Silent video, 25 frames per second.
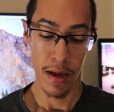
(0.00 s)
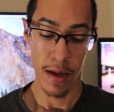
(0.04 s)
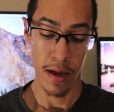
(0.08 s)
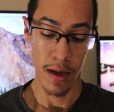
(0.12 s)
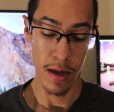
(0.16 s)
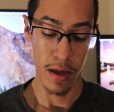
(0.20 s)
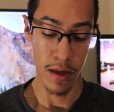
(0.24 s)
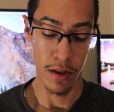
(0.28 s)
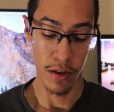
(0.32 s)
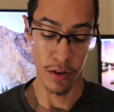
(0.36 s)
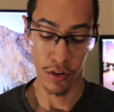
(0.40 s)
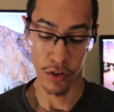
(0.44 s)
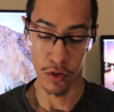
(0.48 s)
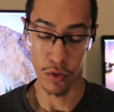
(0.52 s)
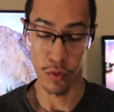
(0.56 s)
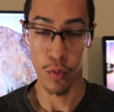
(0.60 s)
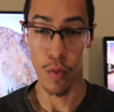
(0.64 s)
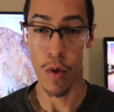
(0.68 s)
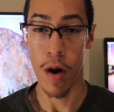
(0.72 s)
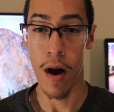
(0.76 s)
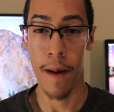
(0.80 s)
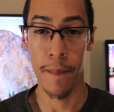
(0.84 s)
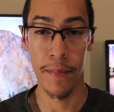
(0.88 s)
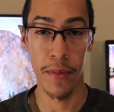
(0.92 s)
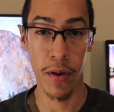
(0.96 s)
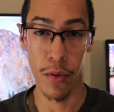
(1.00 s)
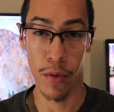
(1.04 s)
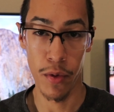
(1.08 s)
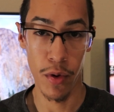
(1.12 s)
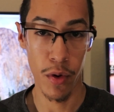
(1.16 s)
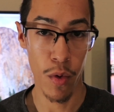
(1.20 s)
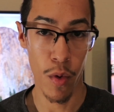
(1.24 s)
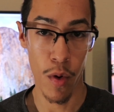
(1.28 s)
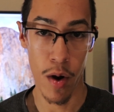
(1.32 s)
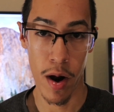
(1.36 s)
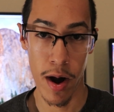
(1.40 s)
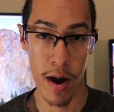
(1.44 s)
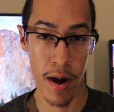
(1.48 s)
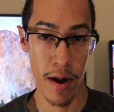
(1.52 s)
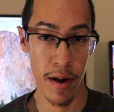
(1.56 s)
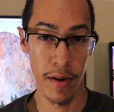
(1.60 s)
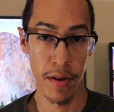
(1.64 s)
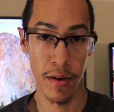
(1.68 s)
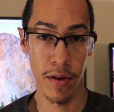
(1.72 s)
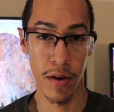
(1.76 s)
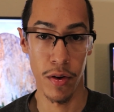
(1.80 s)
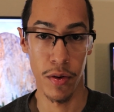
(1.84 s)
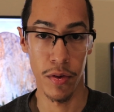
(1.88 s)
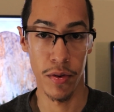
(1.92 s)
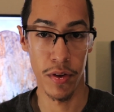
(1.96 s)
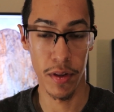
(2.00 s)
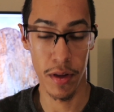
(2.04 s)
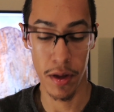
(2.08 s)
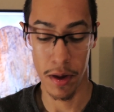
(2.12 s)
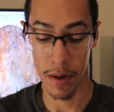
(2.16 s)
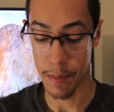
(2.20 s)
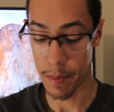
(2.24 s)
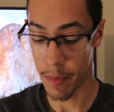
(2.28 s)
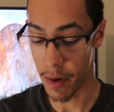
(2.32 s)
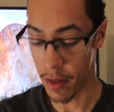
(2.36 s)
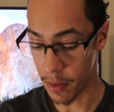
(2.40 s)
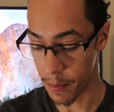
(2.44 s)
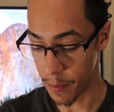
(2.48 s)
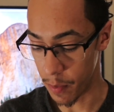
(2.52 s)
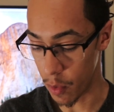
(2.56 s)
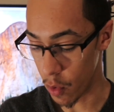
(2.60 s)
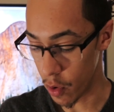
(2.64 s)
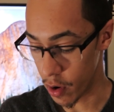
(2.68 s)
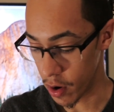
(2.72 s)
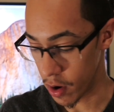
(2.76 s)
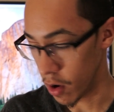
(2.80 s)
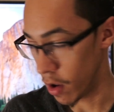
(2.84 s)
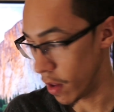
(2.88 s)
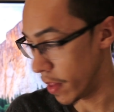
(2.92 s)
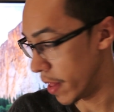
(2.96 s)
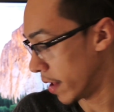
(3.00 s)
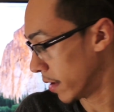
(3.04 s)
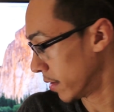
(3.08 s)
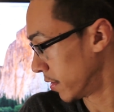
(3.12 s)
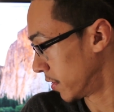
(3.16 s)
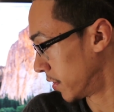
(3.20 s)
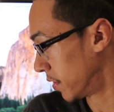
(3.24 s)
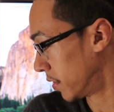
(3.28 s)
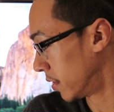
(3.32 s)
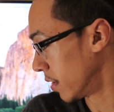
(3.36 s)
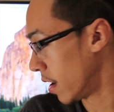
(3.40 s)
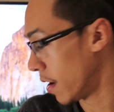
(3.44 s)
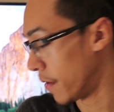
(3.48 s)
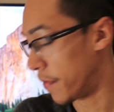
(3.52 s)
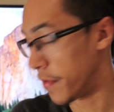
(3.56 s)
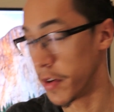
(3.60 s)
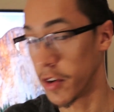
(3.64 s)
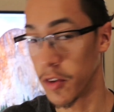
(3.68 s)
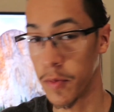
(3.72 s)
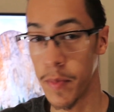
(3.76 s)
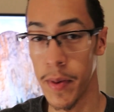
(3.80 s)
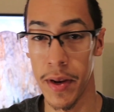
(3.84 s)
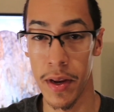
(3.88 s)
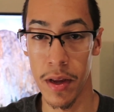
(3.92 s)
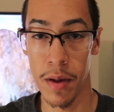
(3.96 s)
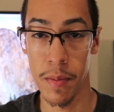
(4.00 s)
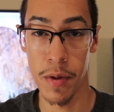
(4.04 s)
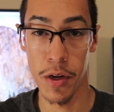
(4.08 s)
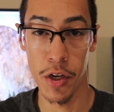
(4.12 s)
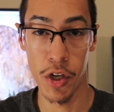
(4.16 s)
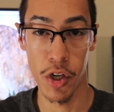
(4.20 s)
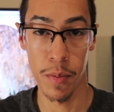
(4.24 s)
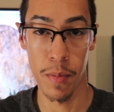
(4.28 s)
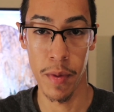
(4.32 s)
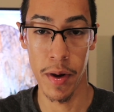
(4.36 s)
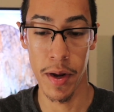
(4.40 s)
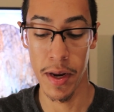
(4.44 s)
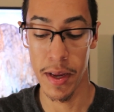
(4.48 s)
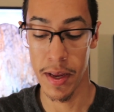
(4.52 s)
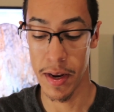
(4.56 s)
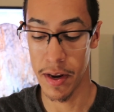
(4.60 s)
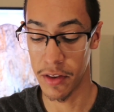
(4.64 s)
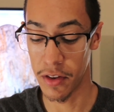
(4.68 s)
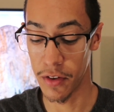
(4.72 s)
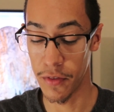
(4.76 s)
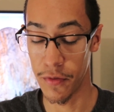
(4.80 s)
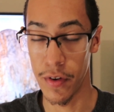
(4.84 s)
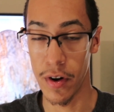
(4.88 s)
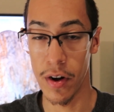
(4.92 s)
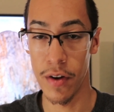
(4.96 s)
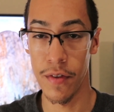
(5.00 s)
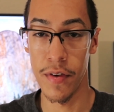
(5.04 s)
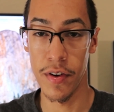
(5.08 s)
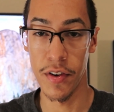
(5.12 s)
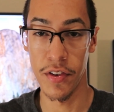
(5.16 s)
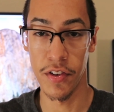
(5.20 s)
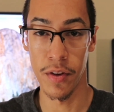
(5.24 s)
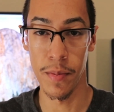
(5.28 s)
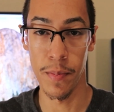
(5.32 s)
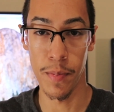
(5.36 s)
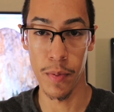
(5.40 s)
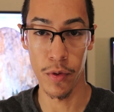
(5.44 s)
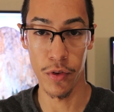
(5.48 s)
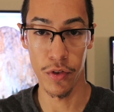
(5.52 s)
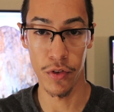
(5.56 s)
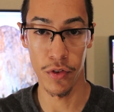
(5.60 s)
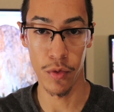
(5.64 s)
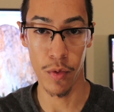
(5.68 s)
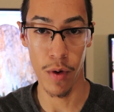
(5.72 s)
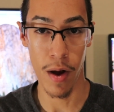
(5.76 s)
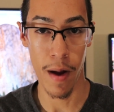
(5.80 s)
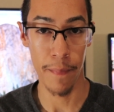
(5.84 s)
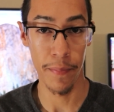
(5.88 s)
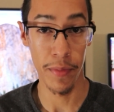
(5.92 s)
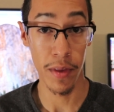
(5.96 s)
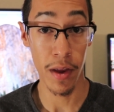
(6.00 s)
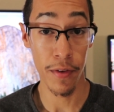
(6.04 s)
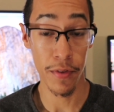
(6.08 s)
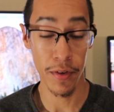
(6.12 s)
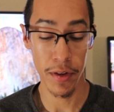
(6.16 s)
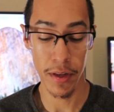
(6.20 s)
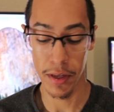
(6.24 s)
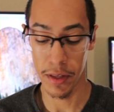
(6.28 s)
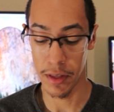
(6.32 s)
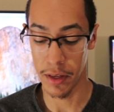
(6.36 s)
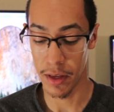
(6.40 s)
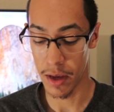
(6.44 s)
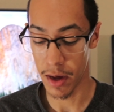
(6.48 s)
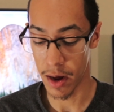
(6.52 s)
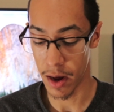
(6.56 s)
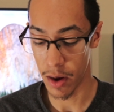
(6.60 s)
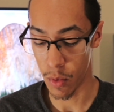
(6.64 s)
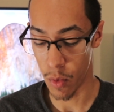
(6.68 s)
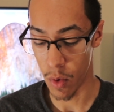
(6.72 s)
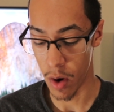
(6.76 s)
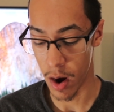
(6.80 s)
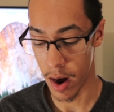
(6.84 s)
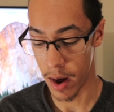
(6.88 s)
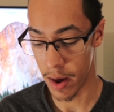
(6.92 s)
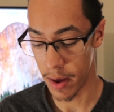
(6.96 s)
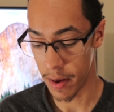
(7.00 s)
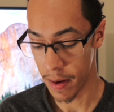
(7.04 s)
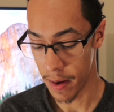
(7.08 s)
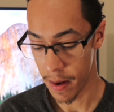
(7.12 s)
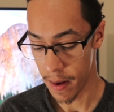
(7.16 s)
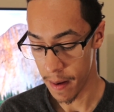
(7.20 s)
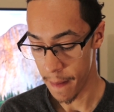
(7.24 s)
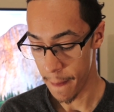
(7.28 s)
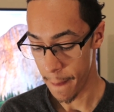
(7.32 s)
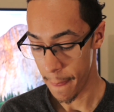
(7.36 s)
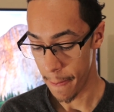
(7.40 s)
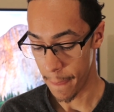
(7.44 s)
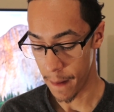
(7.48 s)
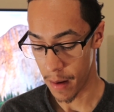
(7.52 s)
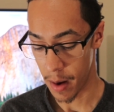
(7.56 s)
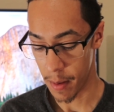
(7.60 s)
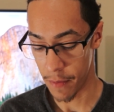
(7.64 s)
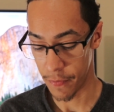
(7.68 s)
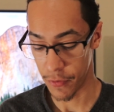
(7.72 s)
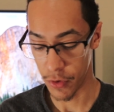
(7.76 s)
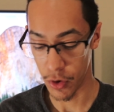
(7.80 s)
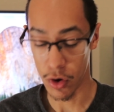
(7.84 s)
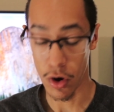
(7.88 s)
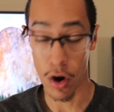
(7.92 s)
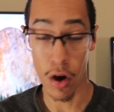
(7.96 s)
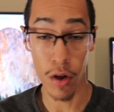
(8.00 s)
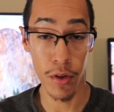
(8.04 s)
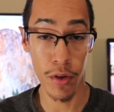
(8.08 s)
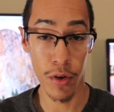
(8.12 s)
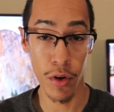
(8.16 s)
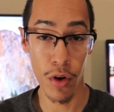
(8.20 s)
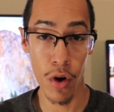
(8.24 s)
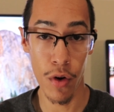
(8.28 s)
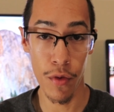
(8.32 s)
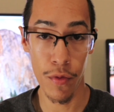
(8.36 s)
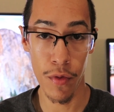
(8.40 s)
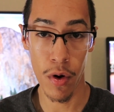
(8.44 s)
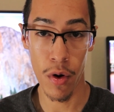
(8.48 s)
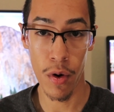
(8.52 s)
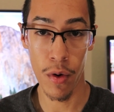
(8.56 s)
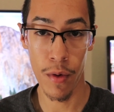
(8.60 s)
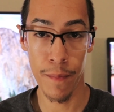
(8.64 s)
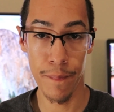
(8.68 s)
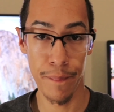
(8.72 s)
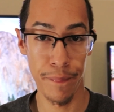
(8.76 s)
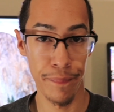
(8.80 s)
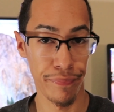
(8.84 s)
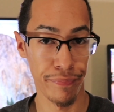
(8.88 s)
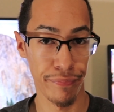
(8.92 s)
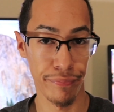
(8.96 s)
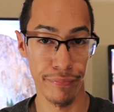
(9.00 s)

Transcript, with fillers: a swap that required you know the motherboard and all that stuff and spending a bunch of money. And it's a very very simple swap, definitely a DIY. Uh, um, if you call Lenovo,